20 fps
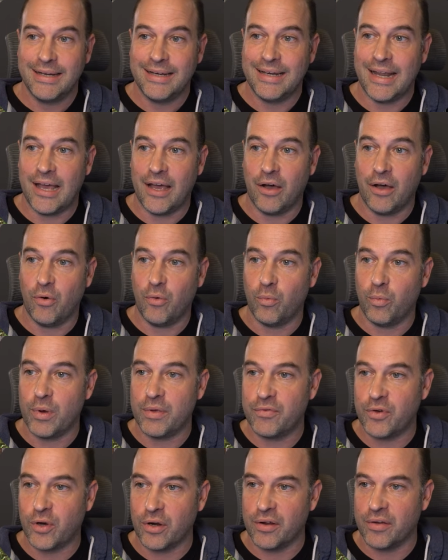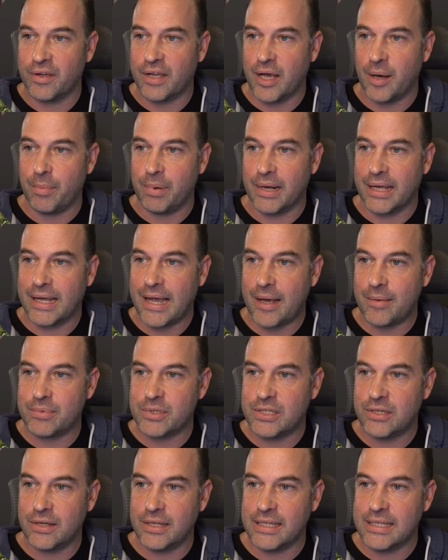Now we've got a couple of
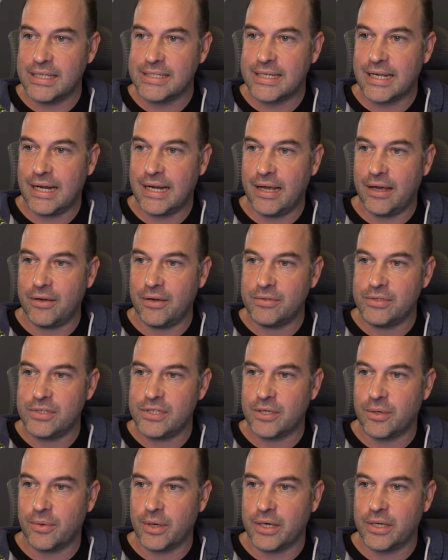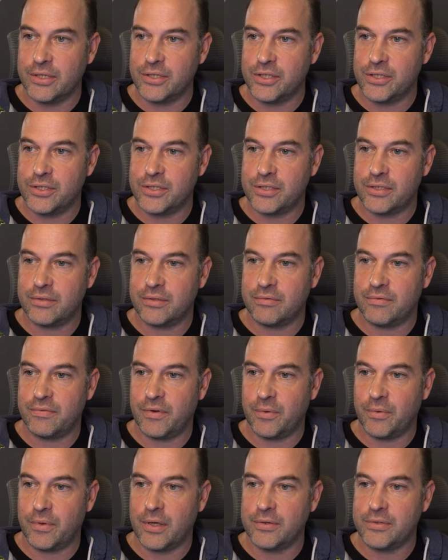gaps like these clouds, so I can just
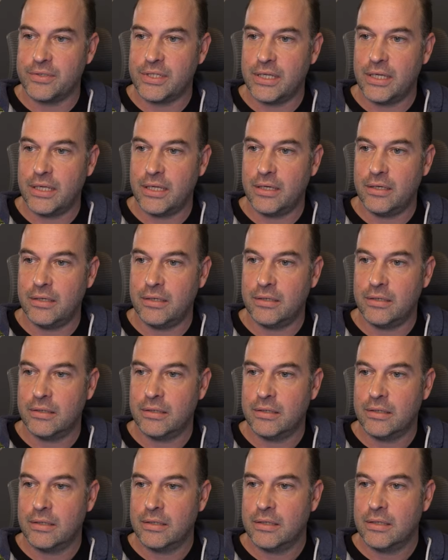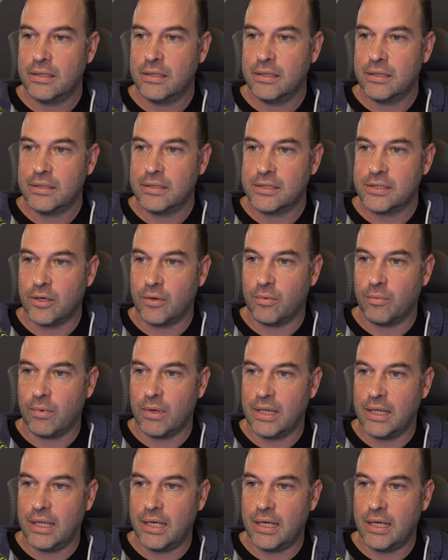fill those in. So
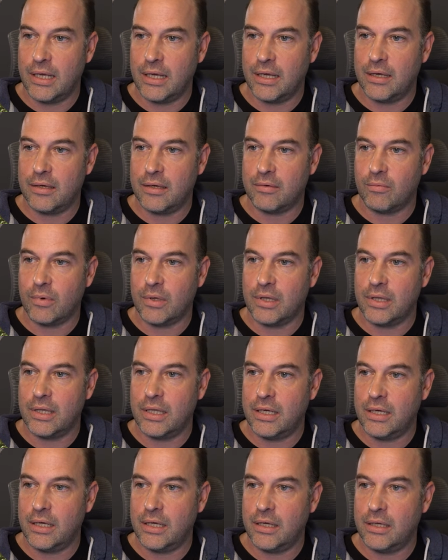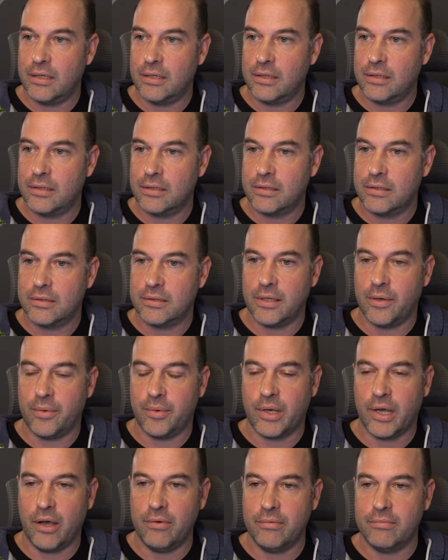one there, there
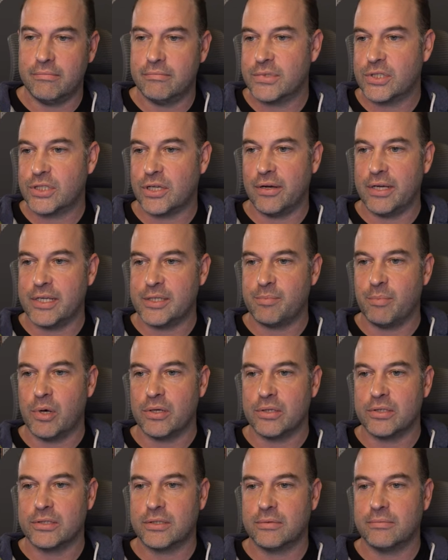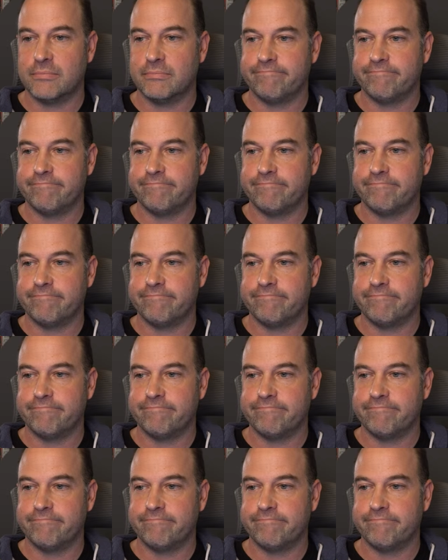we go, sky is masked.